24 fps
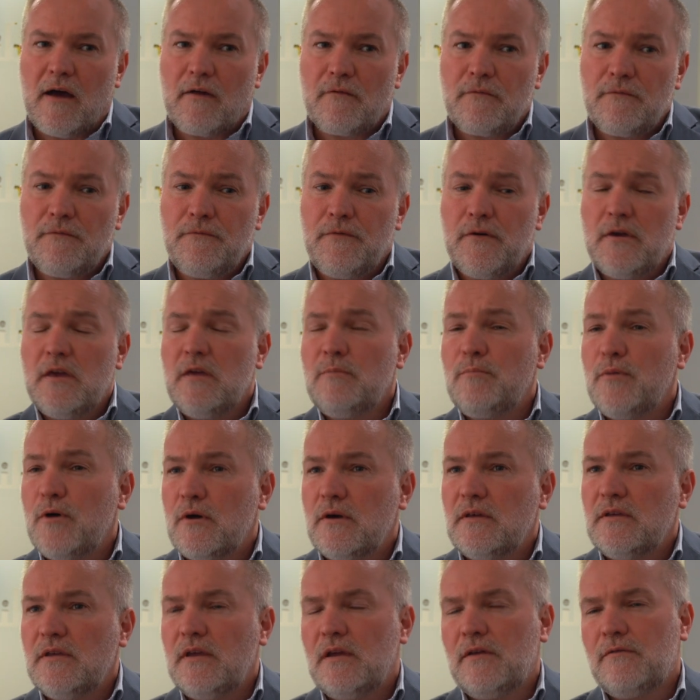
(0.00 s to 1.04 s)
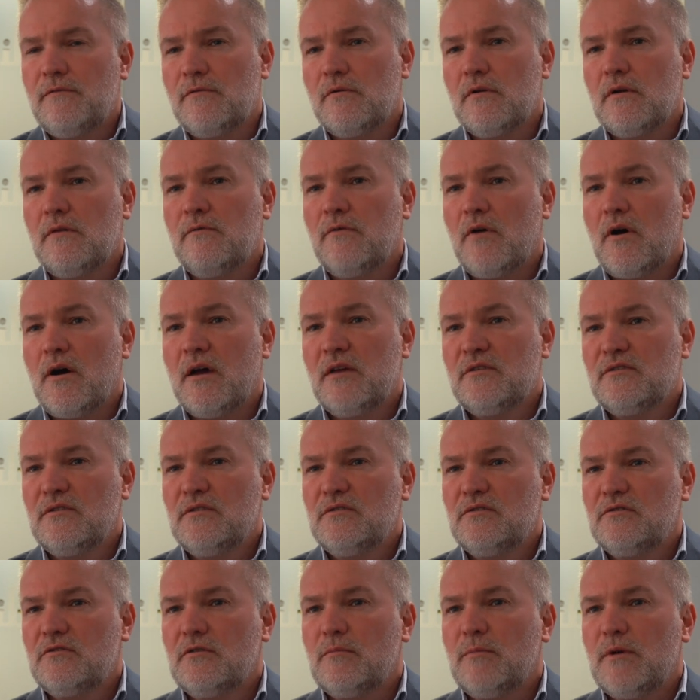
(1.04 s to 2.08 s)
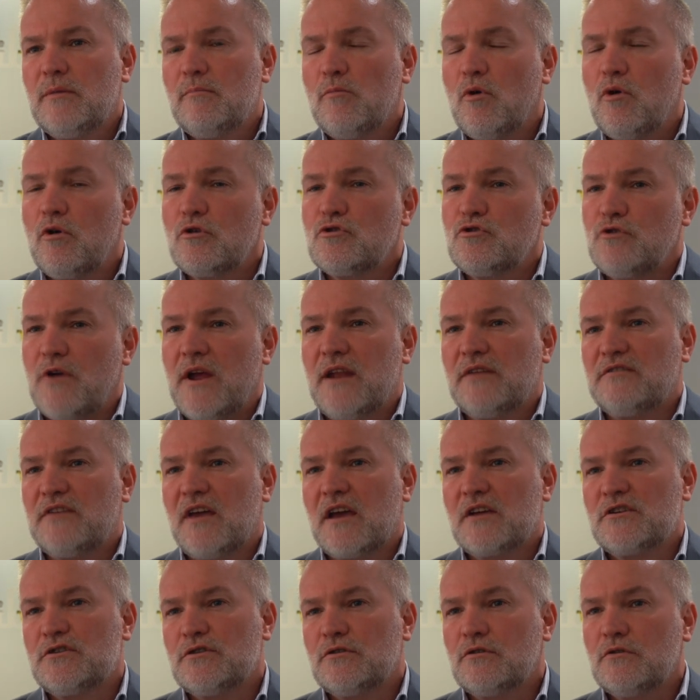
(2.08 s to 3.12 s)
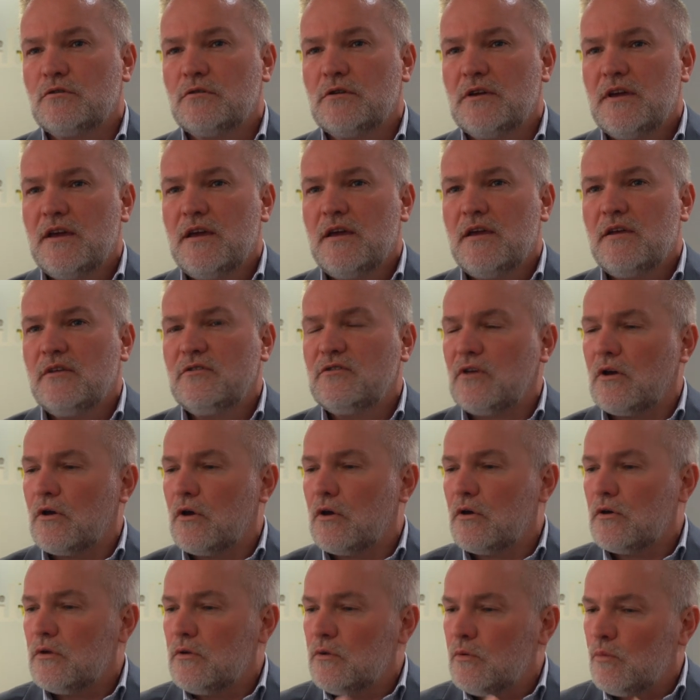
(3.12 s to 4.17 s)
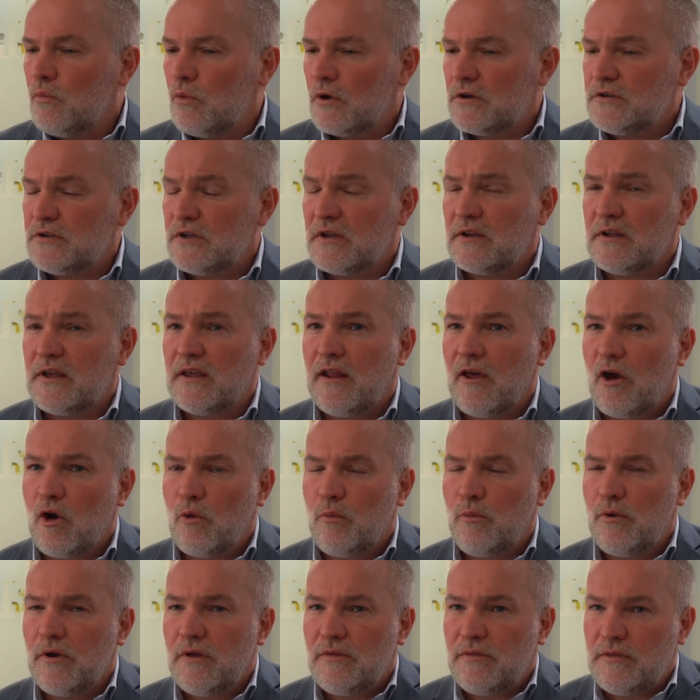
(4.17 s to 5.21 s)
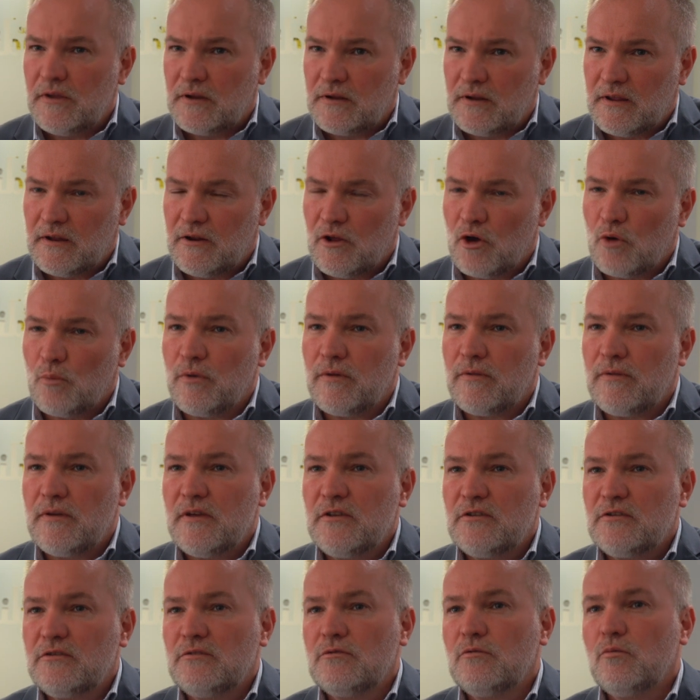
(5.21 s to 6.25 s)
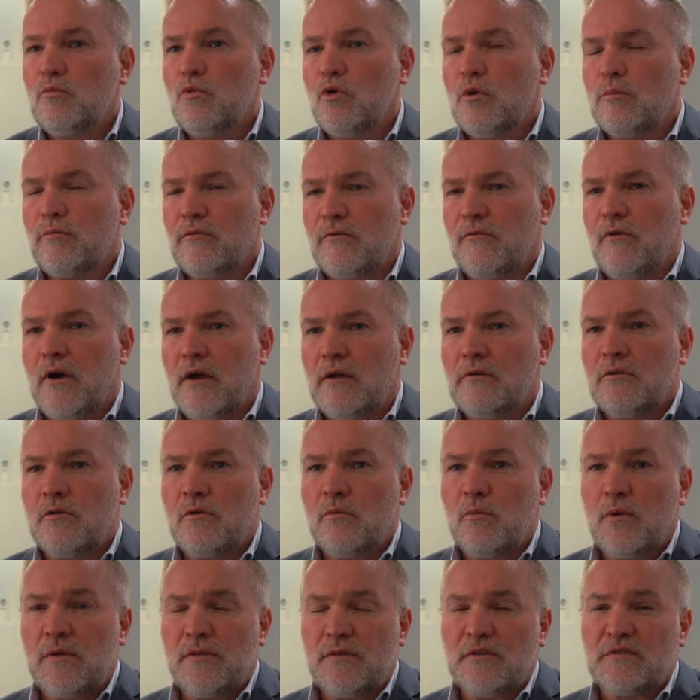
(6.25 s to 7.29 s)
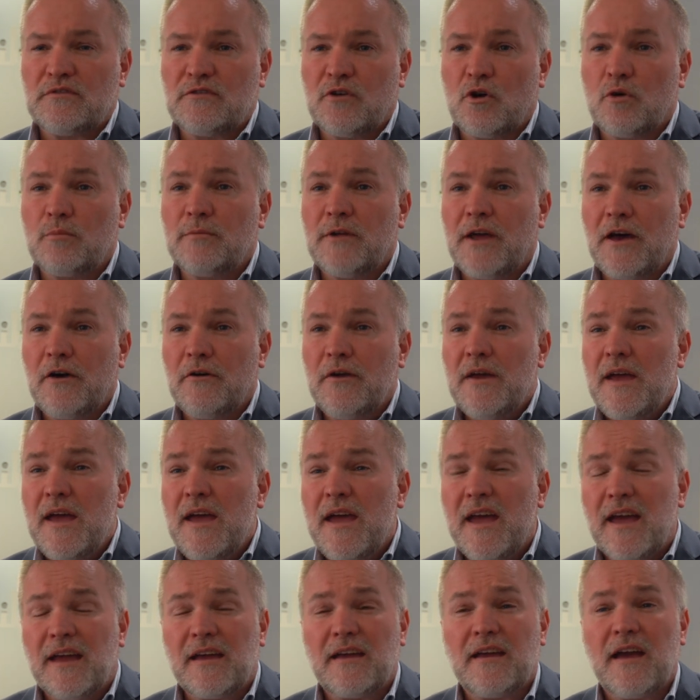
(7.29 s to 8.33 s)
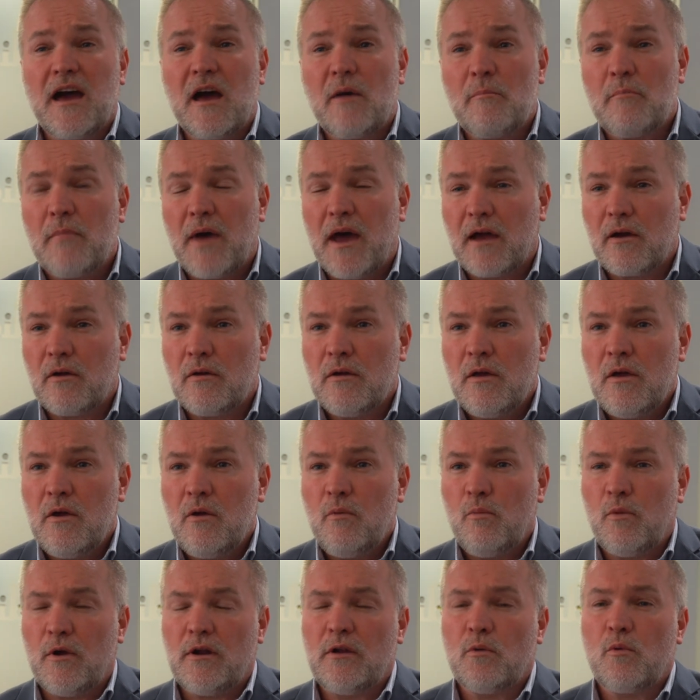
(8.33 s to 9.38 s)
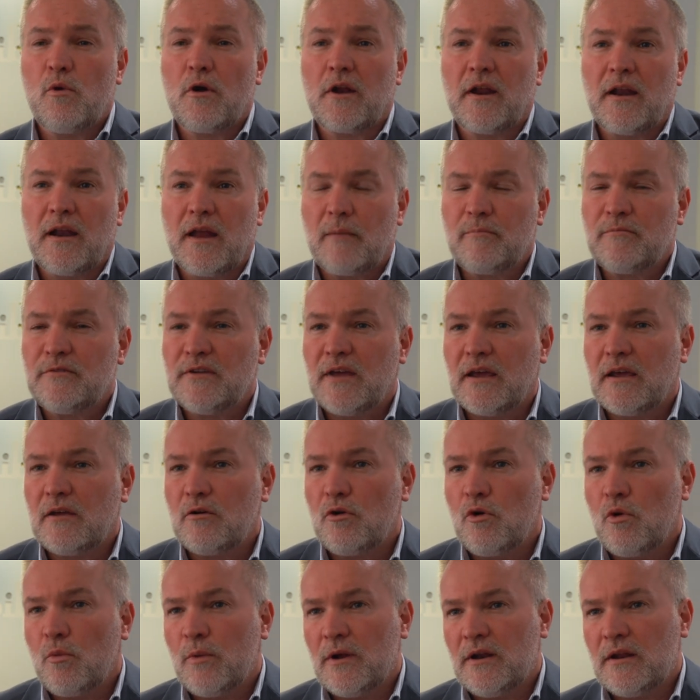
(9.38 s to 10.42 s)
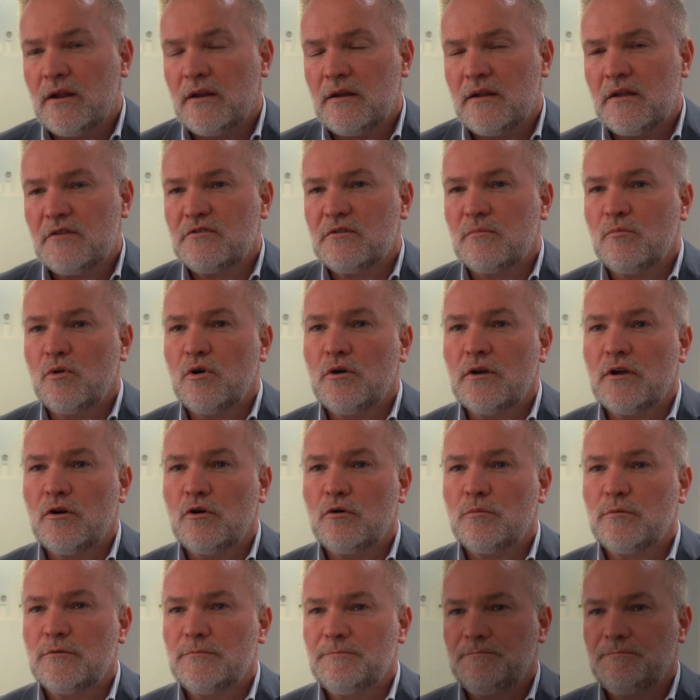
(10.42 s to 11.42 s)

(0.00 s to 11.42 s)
fee per year for advisors to be more transactional. So what do you need help with? You need help with this. We'll provide you with this help now and come back when you want an update or when you need some more help.